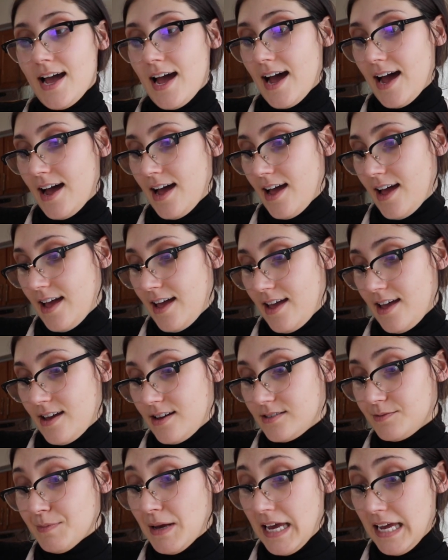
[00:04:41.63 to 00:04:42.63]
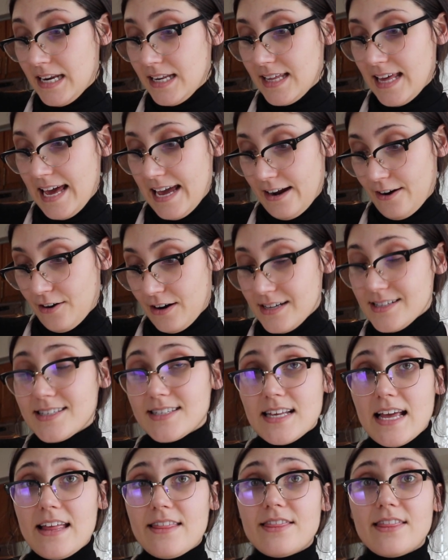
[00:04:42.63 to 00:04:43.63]
I made
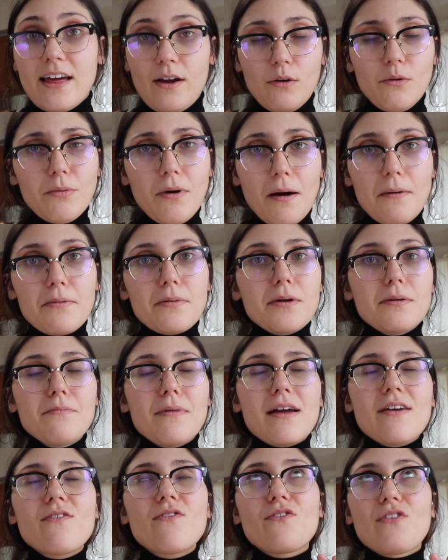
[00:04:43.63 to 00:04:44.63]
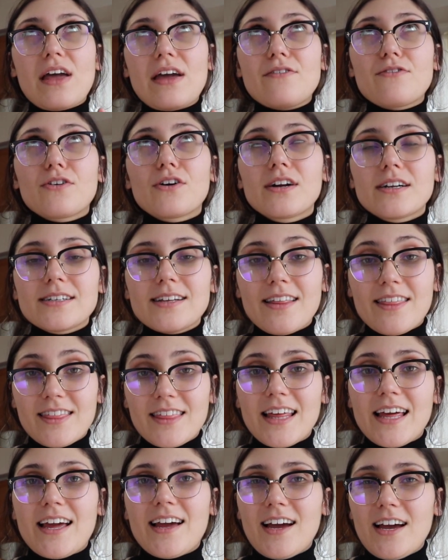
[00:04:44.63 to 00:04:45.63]
carrots and they were probably my favorite
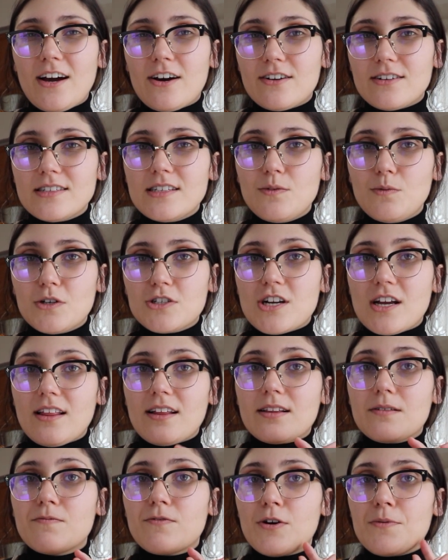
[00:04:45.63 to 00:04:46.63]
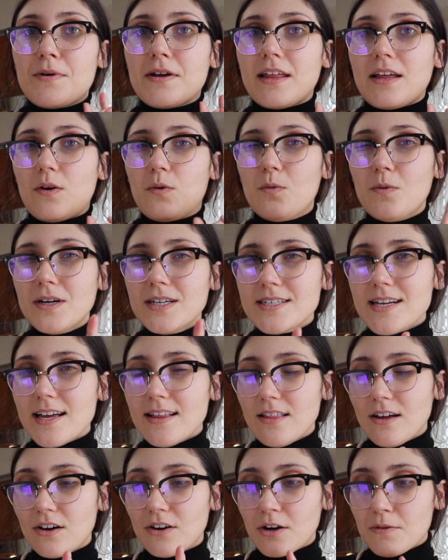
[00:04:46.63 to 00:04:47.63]
thing. I honestly wish I let them ferment like 1 day
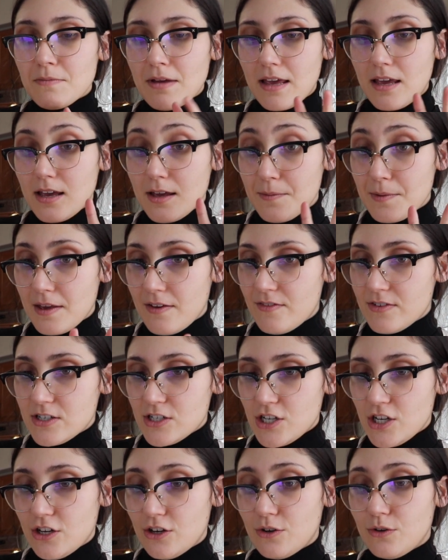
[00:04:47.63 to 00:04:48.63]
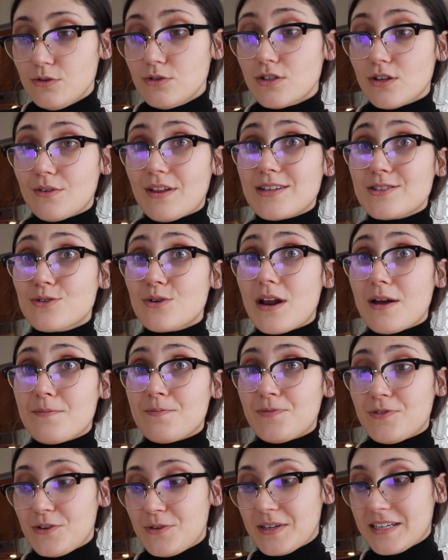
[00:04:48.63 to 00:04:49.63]
longer, maybe even 2. So that's what
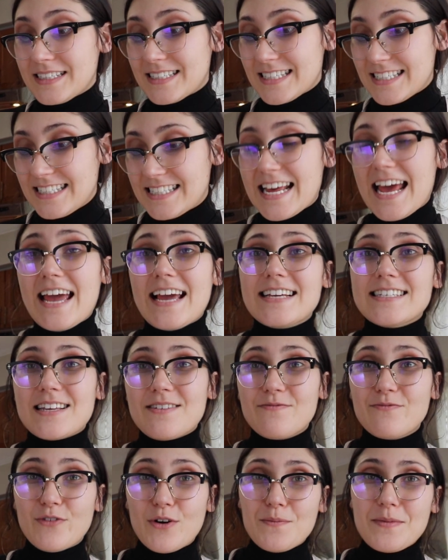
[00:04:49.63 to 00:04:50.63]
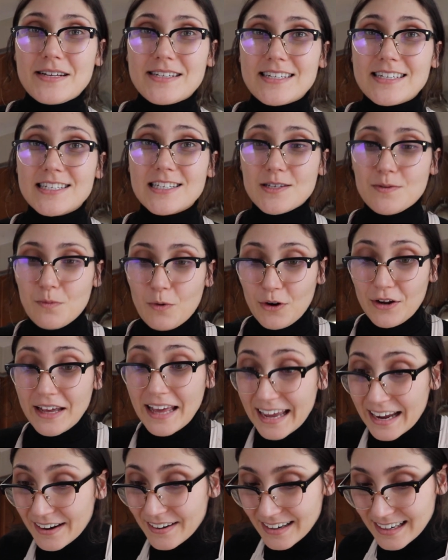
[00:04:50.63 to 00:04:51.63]
I'm doing today, is I'm fermenting some more
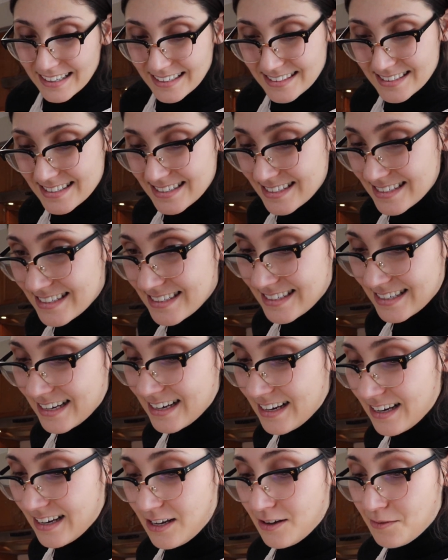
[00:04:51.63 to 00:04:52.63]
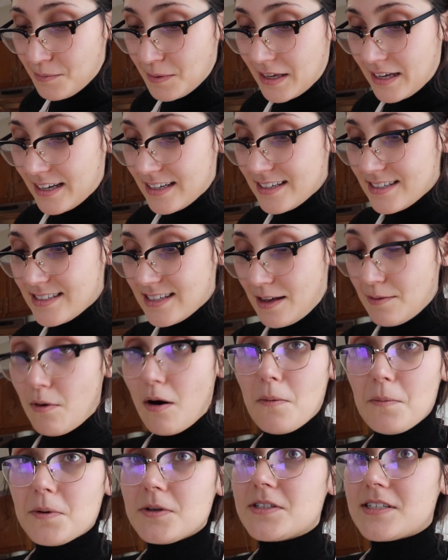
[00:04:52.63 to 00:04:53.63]
carrots because I'm
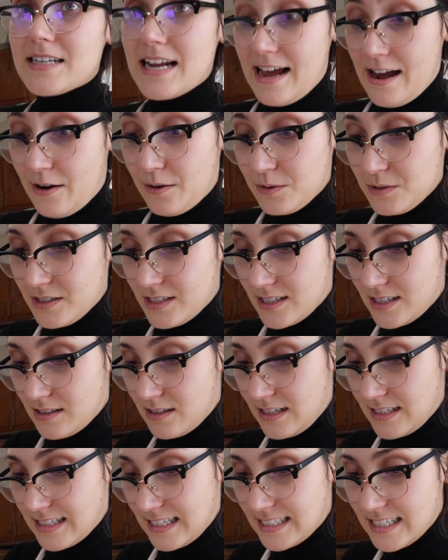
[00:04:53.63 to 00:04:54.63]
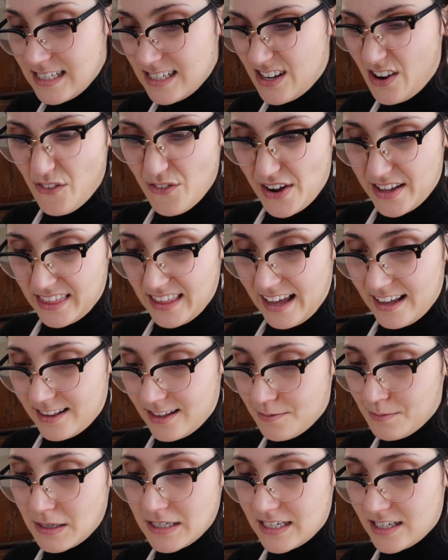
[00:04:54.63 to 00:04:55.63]
almost out, because I didn't know if I'd like
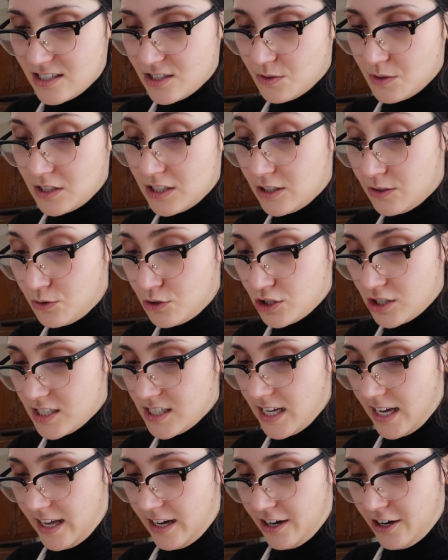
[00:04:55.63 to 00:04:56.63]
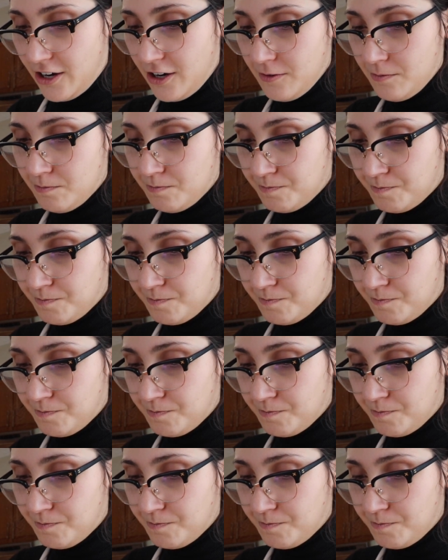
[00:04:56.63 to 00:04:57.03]
them. I didn't do a huge container.